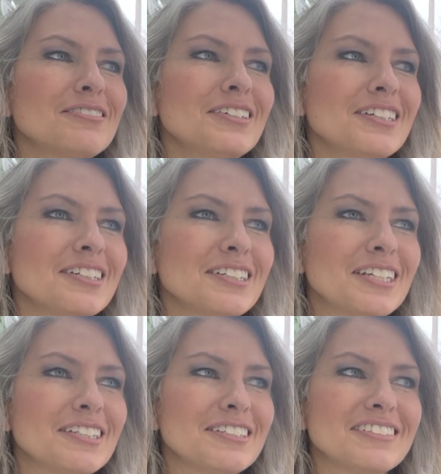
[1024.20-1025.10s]
well,
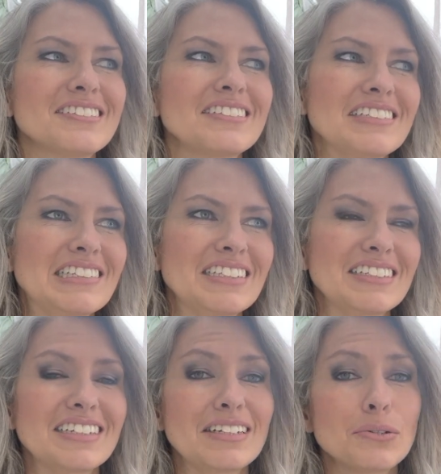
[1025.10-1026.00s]
and
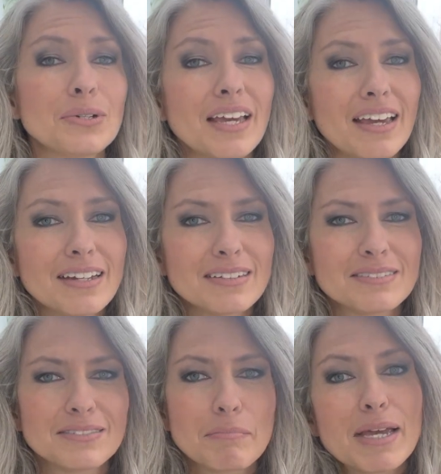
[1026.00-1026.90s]
okay,
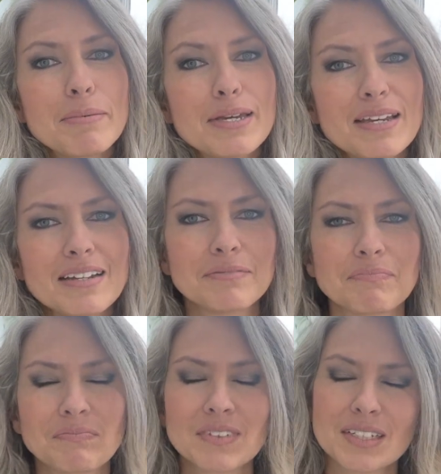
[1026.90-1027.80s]
maybe,
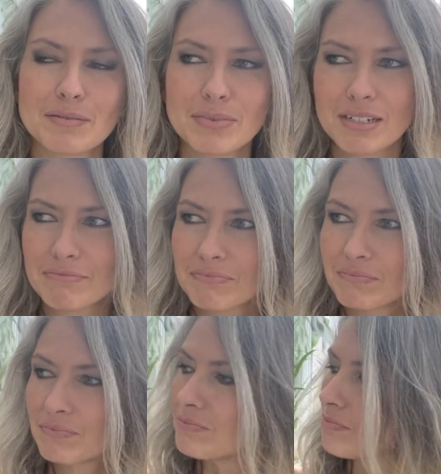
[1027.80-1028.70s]
but
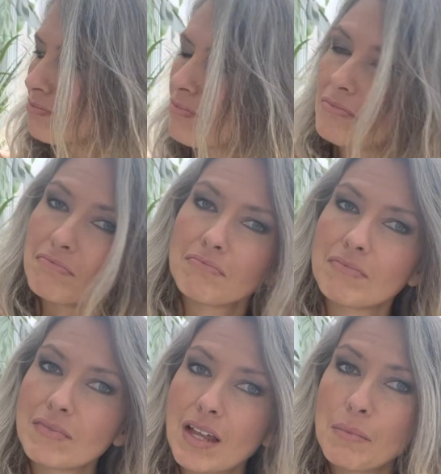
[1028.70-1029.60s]

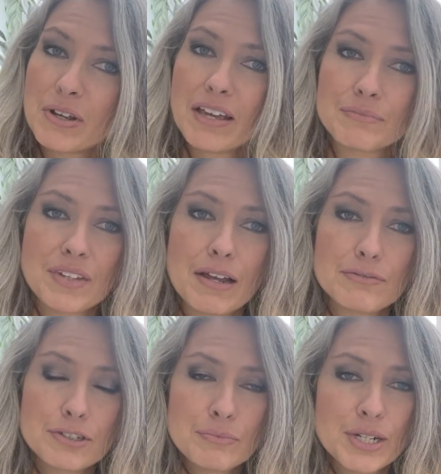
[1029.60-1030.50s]
I'm okay. I've
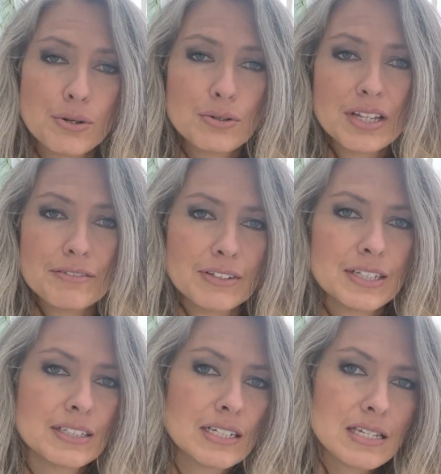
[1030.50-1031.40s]
lived my whole life
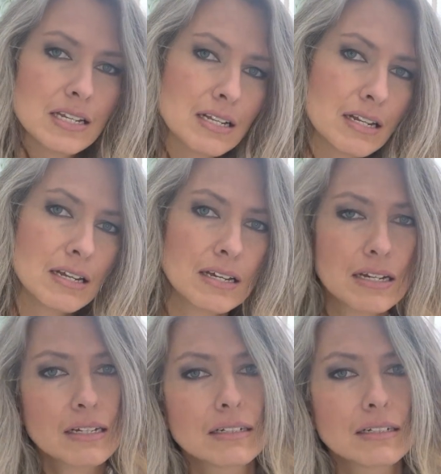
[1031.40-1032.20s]
like this, and I'm